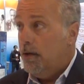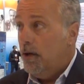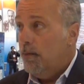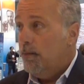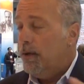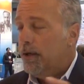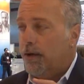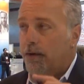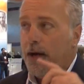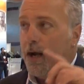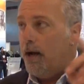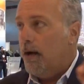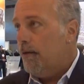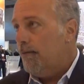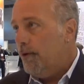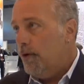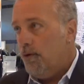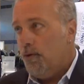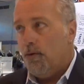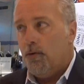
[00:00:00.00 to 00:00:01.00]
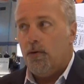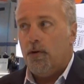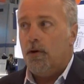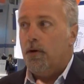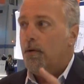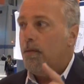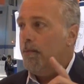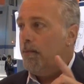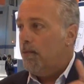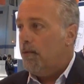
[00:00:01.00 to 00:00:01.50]
when you're out of a
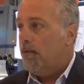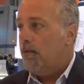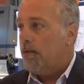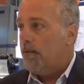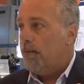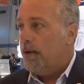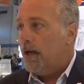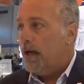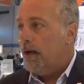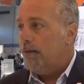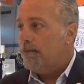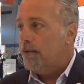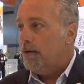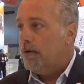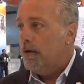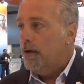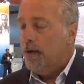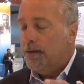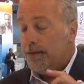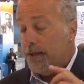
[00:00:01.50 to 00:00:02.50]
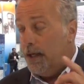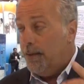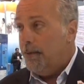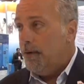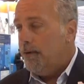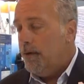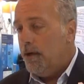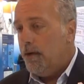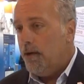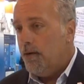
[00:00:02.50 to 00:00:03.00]
norm or whatever to keep
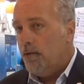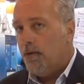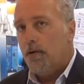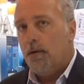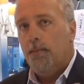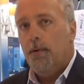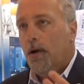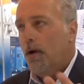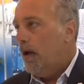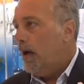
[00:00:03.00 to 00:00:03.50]
you in a norm,